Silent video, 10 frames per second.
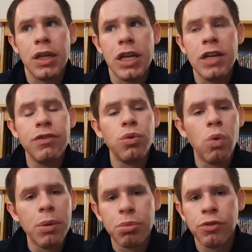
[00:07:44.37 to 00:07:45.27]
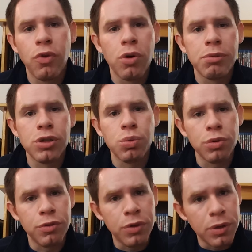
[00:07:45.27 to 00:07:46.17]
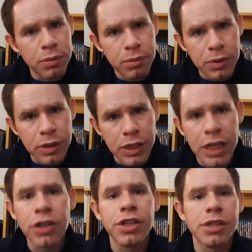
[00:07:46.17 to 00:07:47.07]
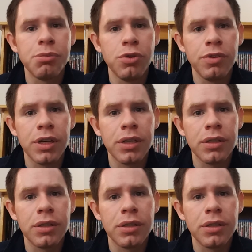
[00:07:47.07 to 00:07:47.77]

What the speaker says: even one performance would kill this movie.